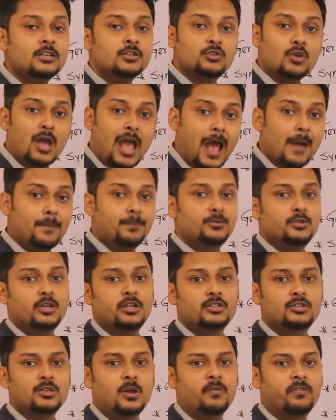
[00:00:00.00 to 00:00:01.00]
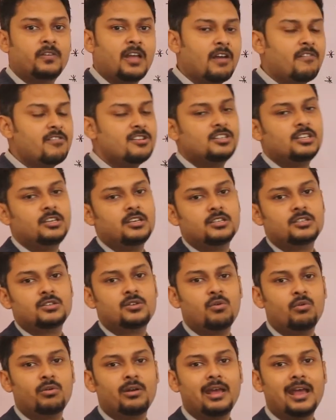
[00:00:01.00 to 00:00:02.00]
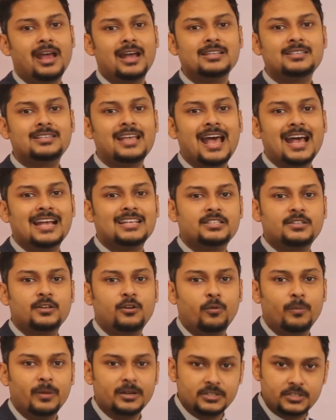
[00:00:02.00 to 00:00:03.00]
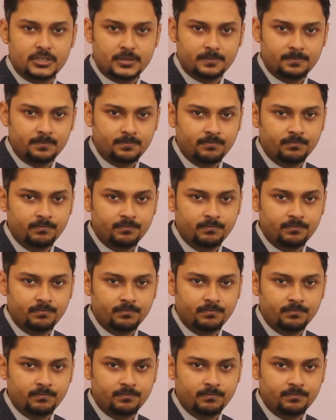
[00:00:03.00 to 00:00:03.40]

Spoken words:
So, absence of cavity is known as acoelomate.